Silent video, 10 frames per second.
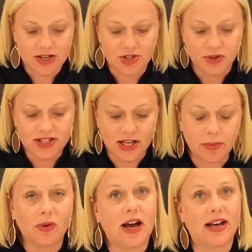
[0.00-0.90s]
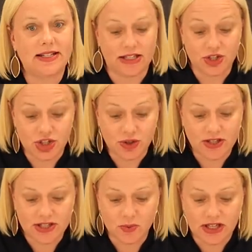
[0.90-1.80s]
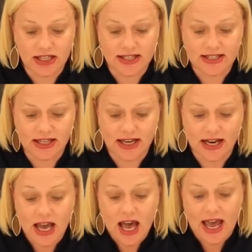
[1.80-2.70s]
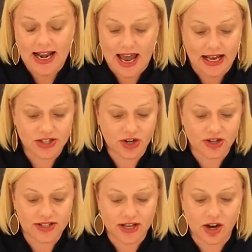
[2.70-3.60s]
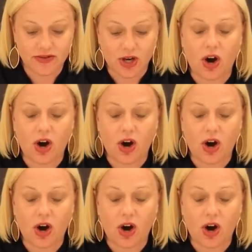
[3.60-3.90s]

So to summarize, in Judas, we need to see and ask ourselves,